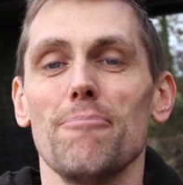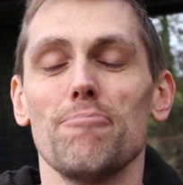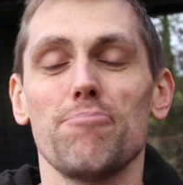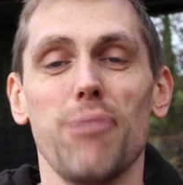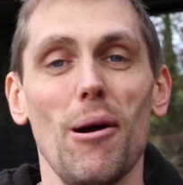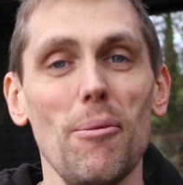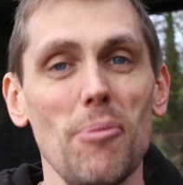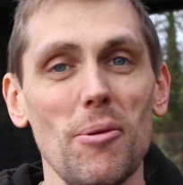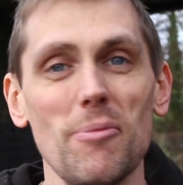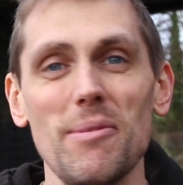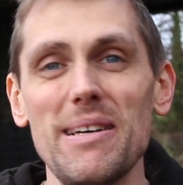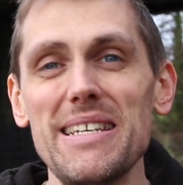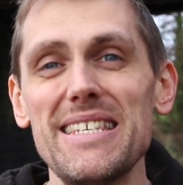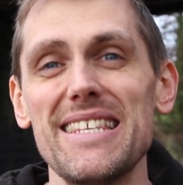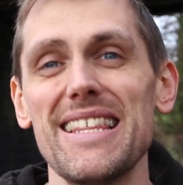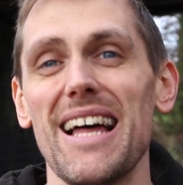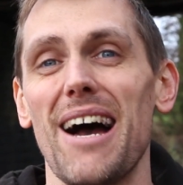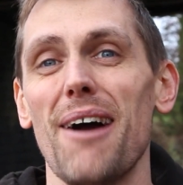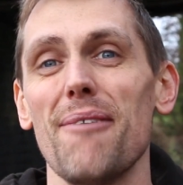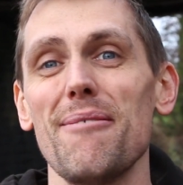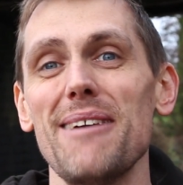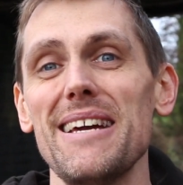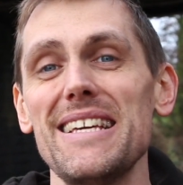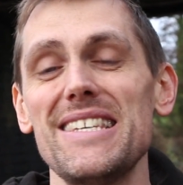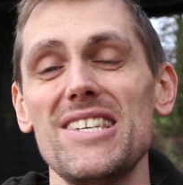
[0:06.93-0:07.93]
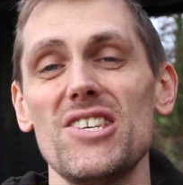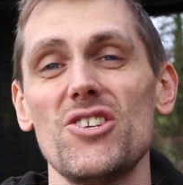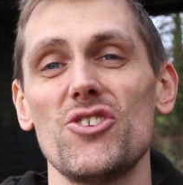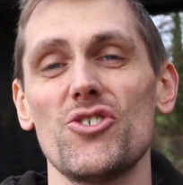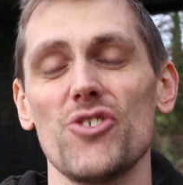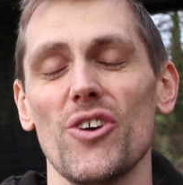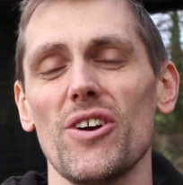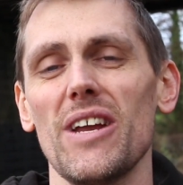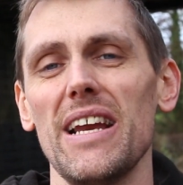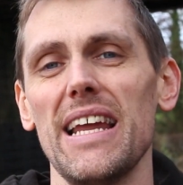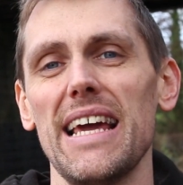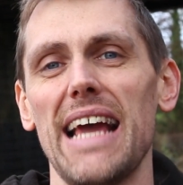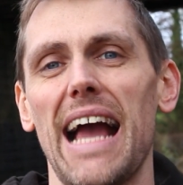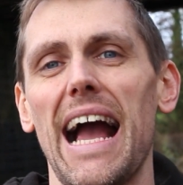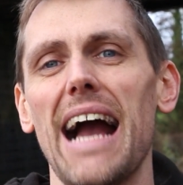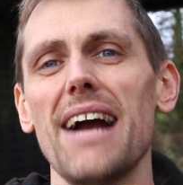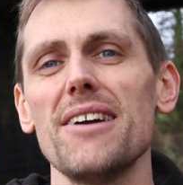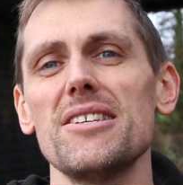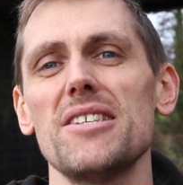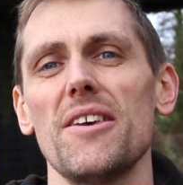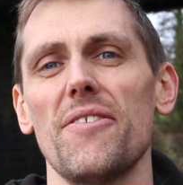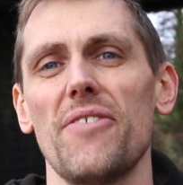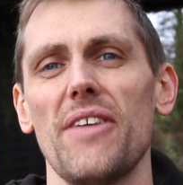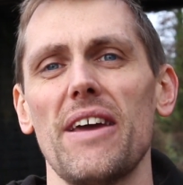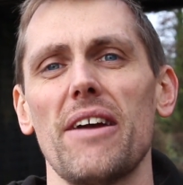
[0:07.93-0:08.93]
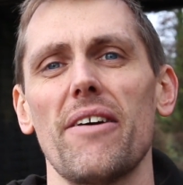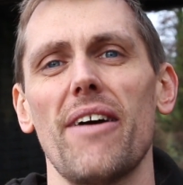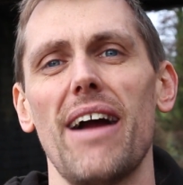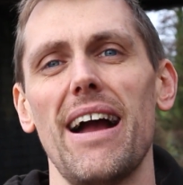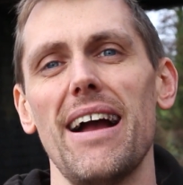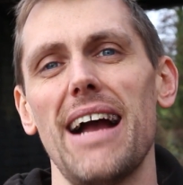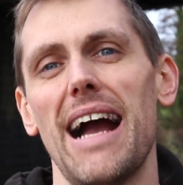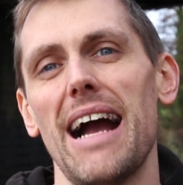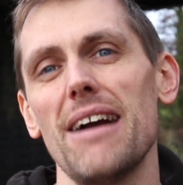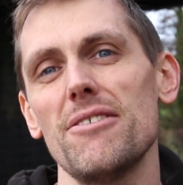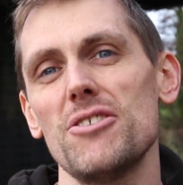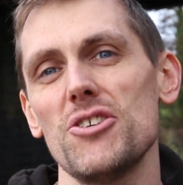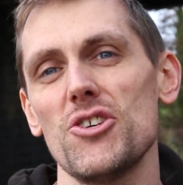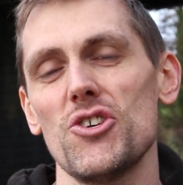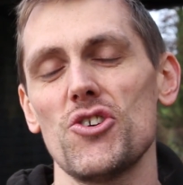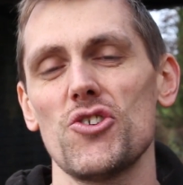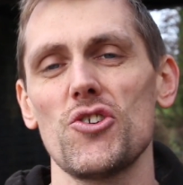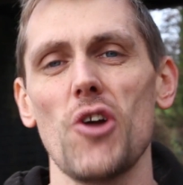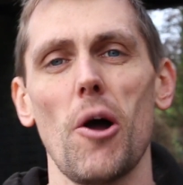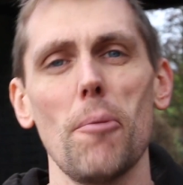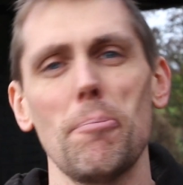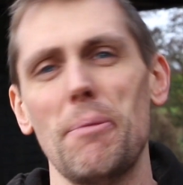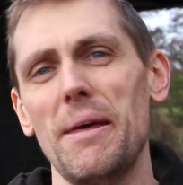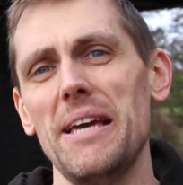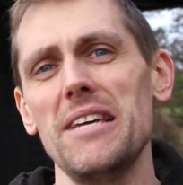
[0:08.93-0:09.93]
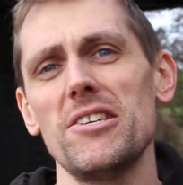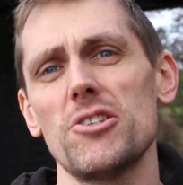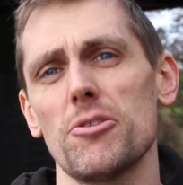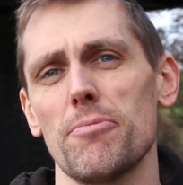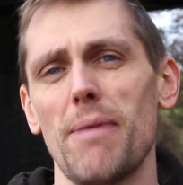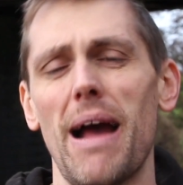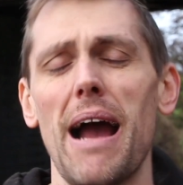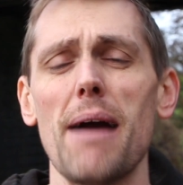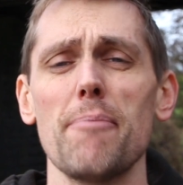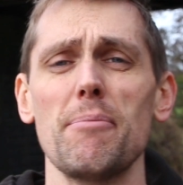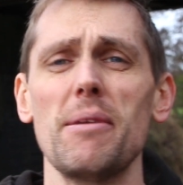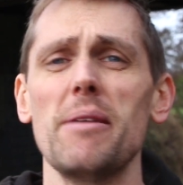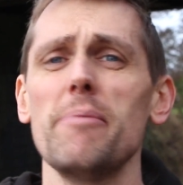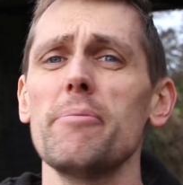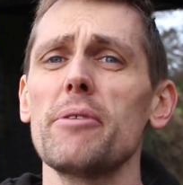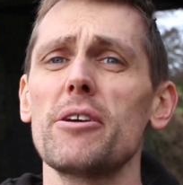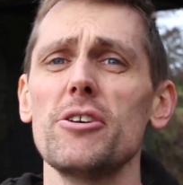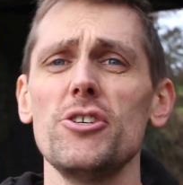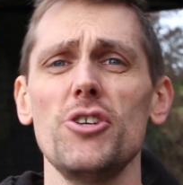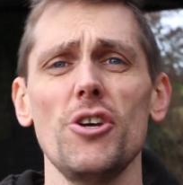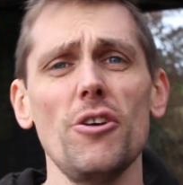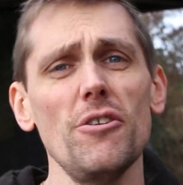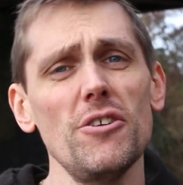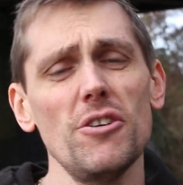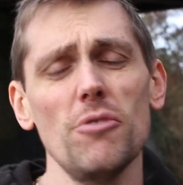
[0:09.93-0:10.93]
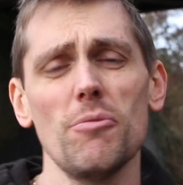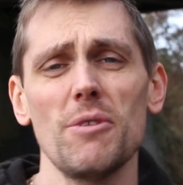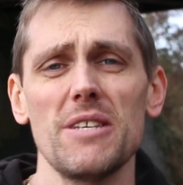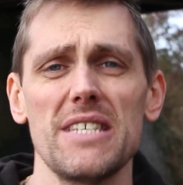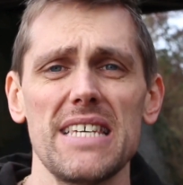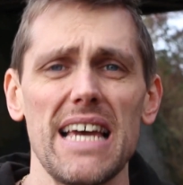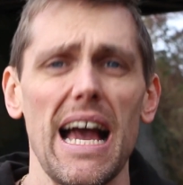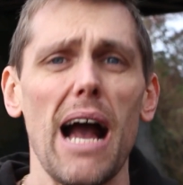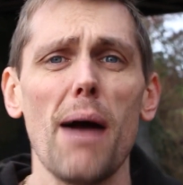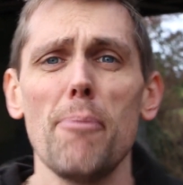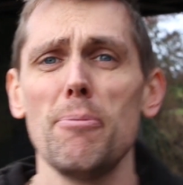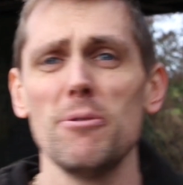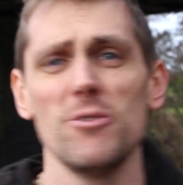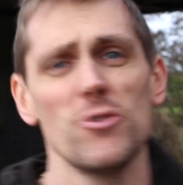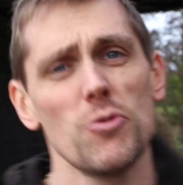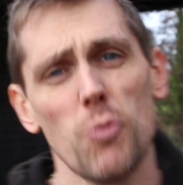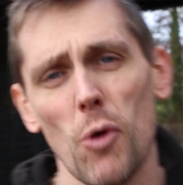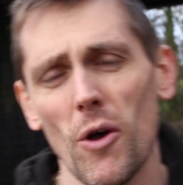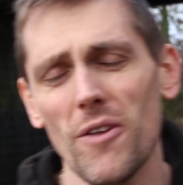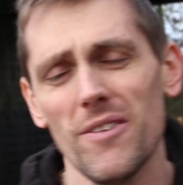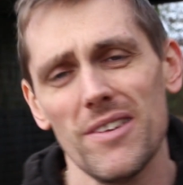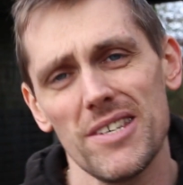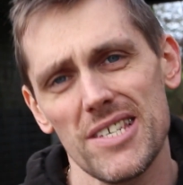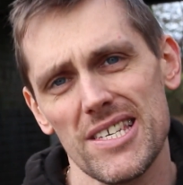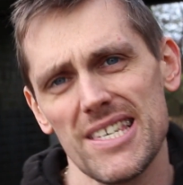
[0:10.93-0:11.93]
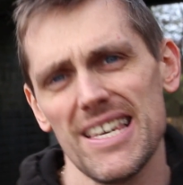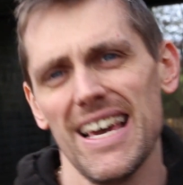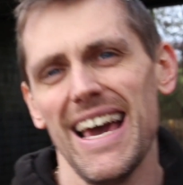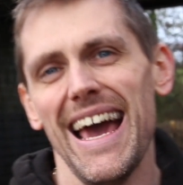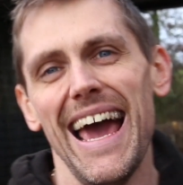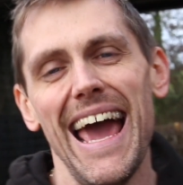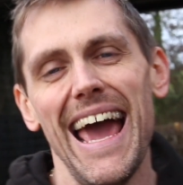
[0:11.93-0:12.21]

Problem is though, it's struggling how to figure out how to stop these from happening, because usually once it happens once,